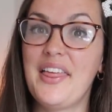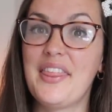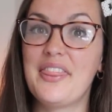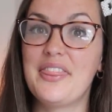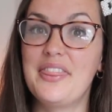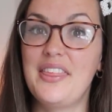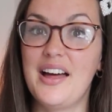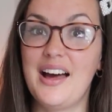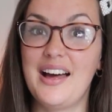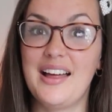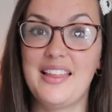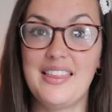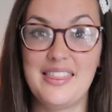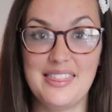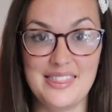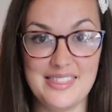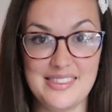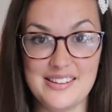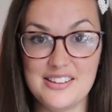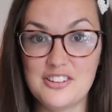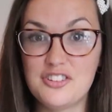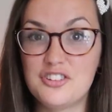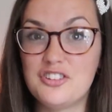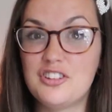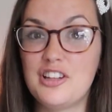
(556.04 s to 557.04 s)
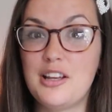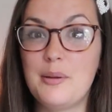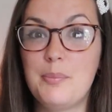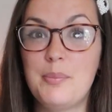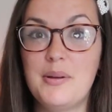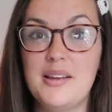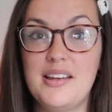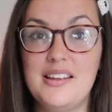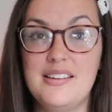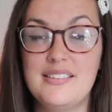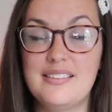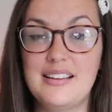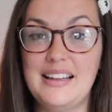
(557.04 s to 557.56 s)
that this ship
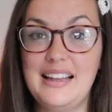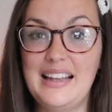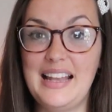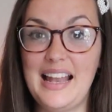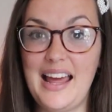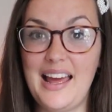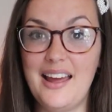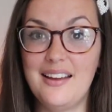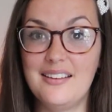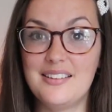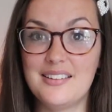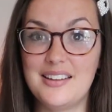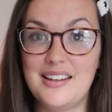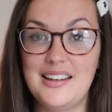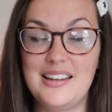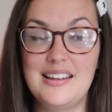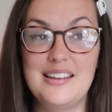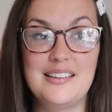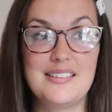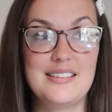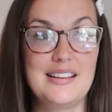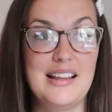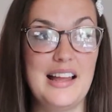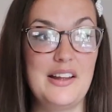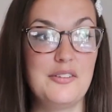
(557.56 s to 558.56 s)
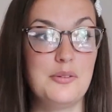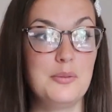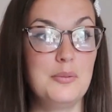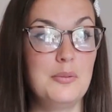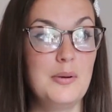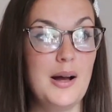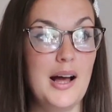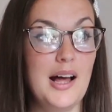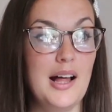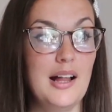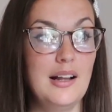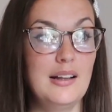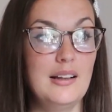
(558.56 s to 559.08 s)
is led, it is led
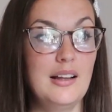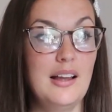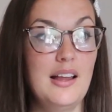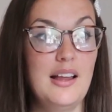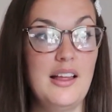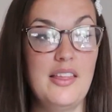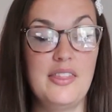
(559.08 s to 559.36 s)
well.